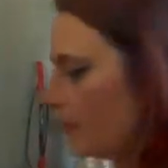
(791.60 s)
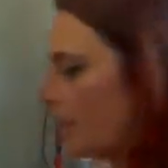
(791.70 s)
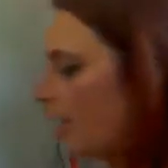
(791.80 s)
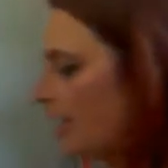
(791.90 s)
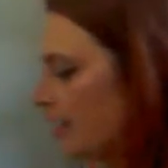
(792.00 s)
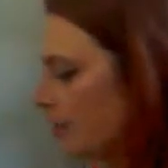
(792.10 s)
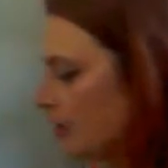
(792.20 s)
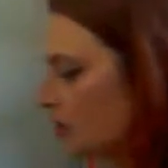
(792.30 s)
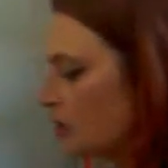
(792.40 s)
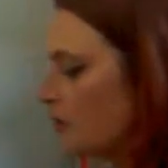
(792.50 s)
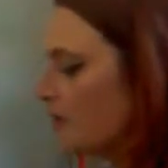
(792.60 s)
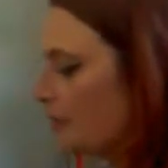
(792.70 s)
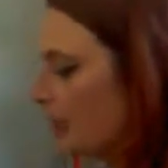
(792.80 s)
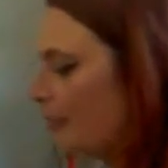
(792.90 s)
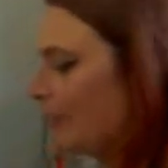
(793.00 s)
I had her since she was a
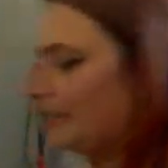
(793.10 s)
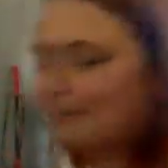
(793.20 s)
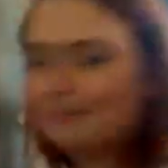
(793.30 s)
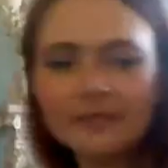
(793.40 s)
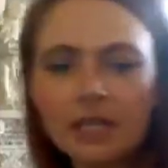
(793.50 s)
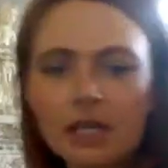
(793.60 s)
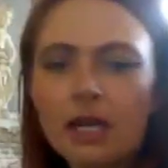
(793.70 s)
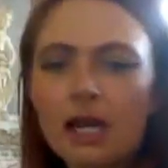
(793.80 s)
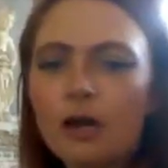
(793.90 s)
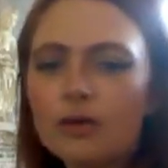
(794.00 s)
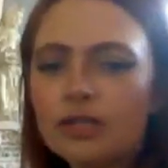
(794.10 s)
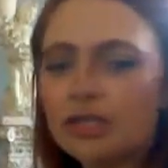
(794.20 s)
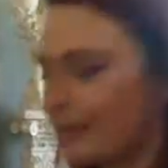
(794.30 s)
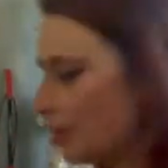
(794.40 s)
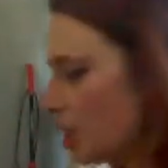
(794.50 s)
puppy. I worked in a
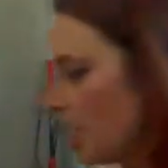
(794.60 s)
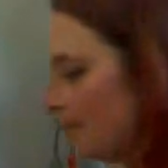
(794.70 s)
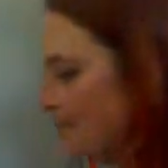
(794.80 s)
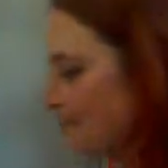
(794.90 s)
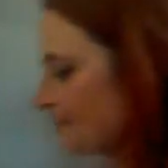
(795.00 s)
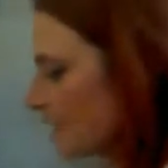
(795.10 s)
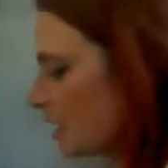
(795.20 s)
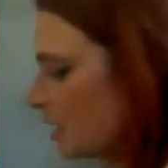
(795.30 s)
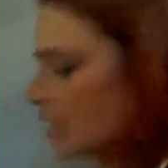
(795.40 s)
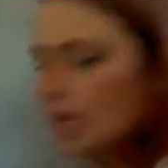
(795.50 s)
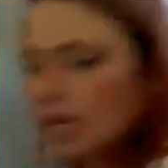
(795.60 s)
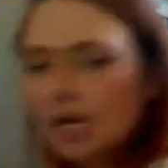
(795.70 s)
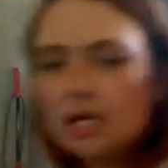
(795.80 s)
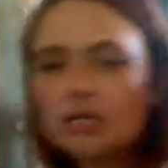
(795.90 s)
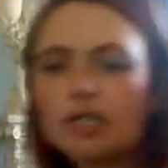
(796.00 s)
pet shop,
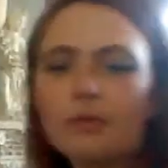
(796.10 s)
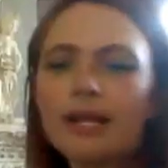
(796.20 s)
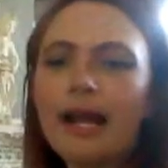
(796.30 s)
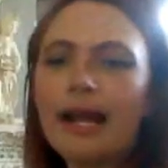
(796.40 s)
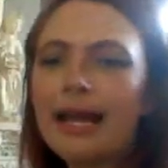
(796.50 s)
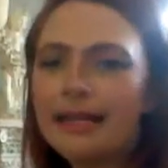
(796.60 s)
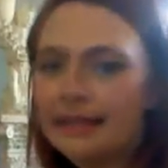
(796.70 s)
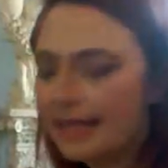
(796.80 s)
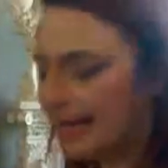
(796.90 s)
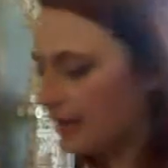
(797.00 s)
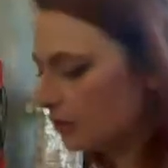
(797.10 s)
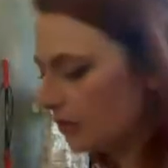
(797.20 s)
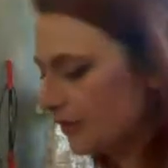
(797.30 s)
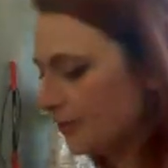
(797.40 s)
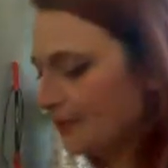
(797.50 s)
and she would hide in the kennels.
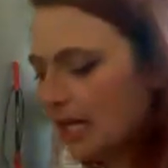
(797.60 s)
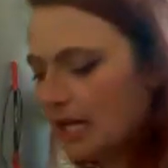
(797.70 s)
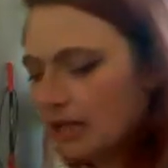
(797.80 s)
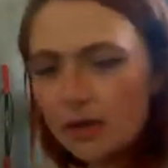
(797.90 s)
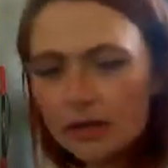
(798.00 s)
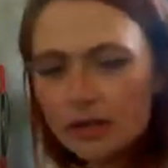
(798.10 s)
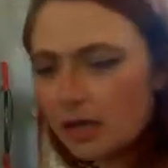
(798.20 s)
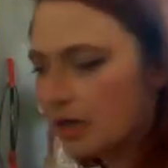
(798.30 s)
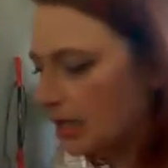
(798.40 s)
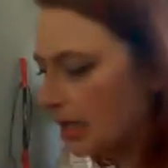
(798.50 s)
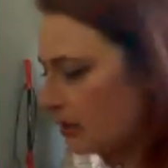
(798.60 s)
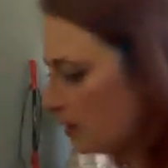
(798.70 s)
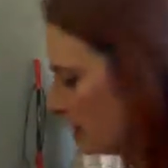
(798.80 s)
I had to work the dog kennels, and